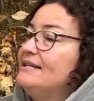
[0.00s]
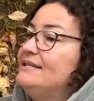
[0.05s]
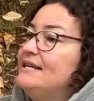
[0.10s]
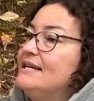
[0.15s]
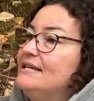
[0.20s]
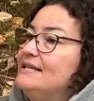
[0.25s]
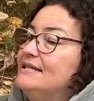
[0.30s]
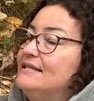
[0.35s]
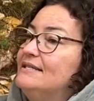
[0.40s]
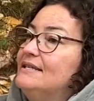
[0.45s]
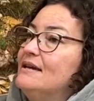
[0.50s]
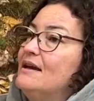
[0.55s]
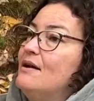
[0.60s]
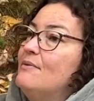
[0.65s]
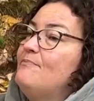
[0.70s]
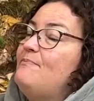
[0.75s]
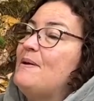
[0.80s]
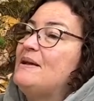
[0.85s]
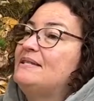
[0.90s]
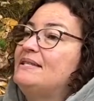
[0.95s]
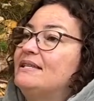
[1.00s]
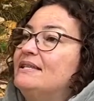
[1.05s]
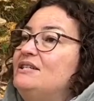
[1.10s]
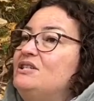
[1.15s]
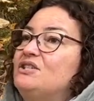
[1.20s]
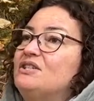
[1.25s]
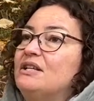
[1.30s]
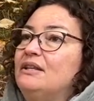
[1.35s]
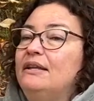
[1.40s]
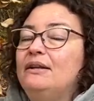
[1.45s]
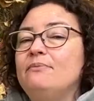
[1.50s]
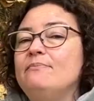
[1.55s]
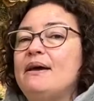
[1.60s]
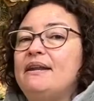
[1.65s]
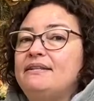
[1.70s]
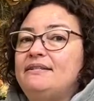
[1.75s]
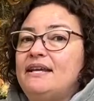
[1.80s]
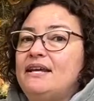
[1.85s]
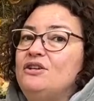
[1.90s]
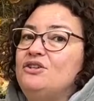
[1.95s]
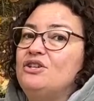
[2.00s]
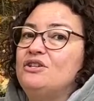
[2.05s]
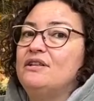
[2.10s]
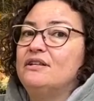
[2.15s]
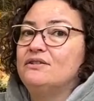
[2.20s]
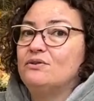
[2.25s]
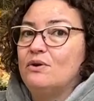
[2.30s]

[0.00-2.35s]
is basically just a little meditation that's